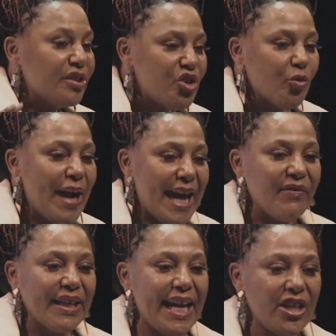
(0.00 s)
the
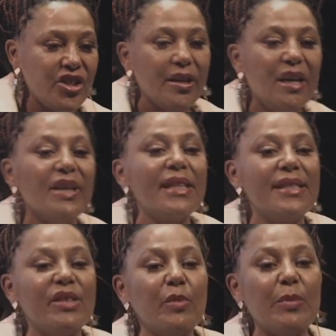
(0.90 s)
stratification of
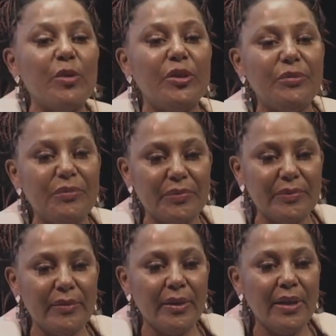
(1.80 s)
us as people
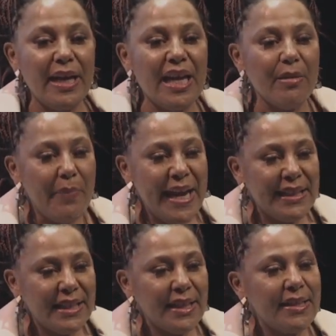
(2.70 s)
and
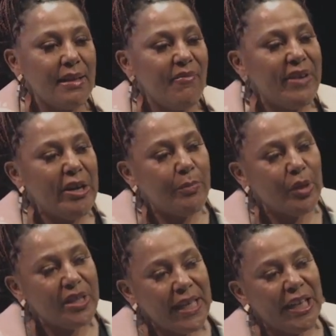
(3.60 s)
baked in some very
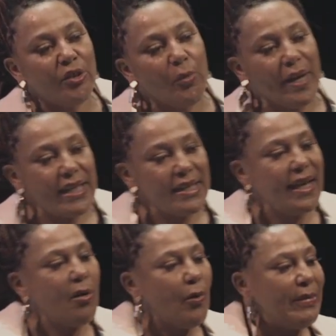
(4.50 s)
particular ways
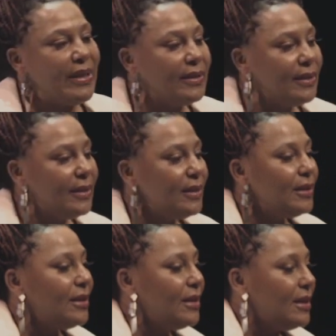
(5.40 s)
that women
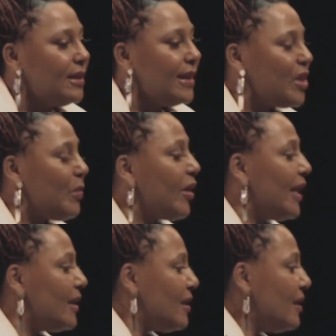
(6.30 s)

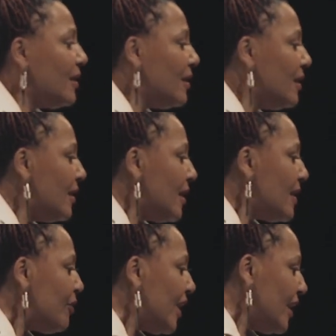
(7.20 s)
experience
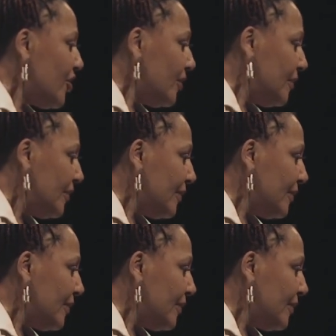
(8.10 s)
subjugation.